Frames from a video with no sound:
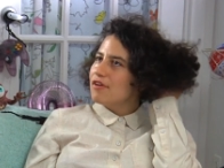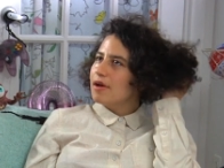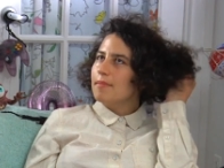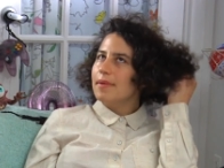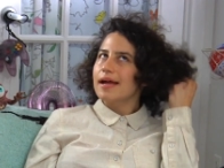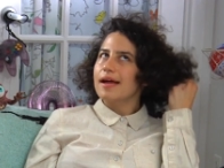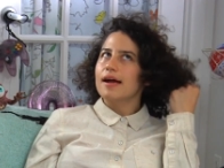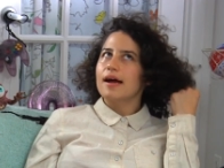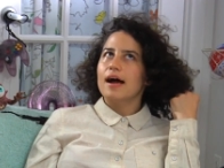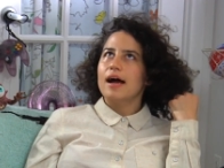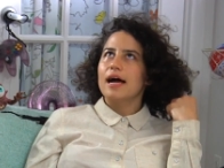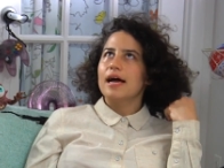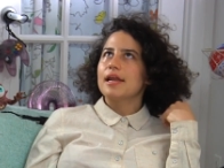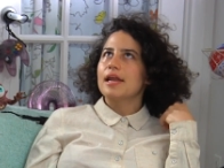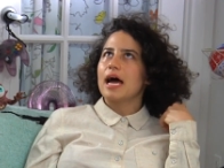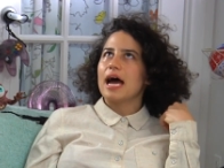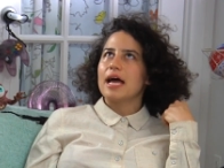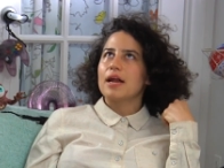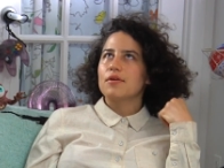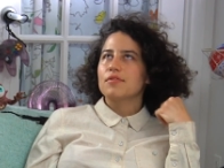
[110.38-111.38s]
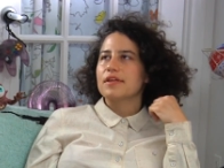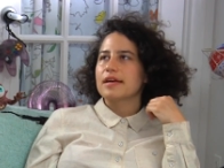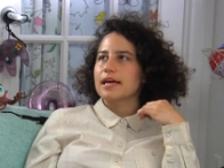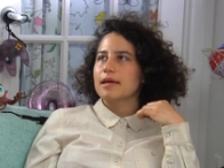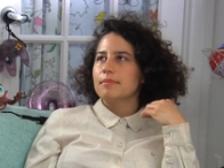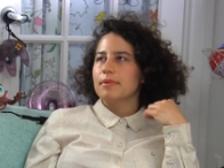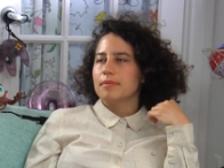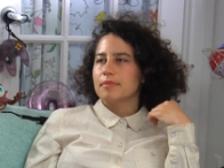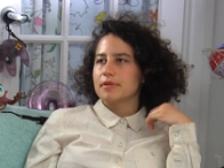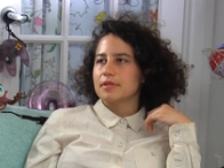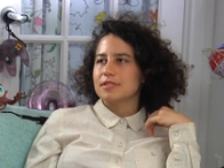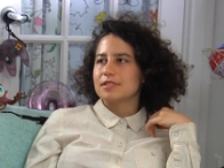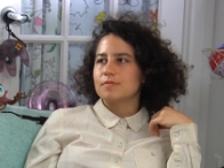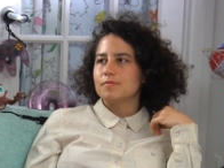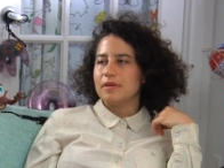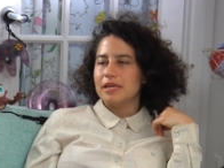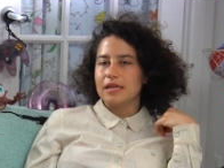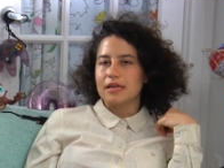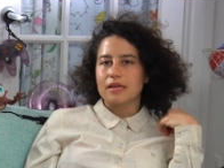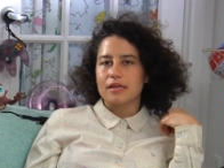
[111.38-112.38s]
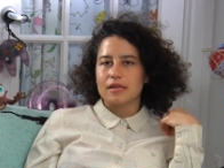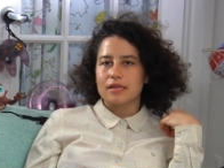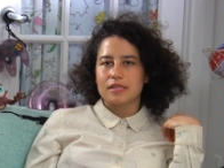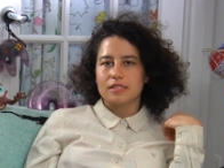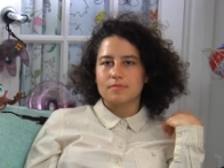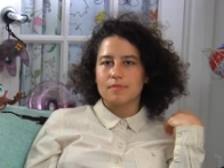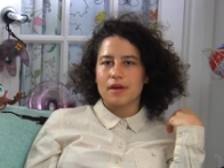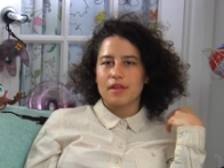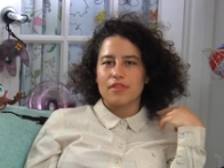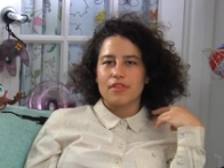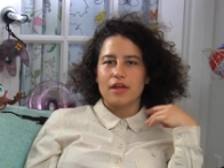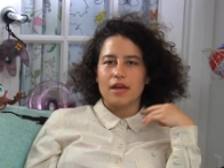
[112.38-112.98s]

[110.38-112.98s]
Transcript: If I met God, I don't think I'd be able to speak is my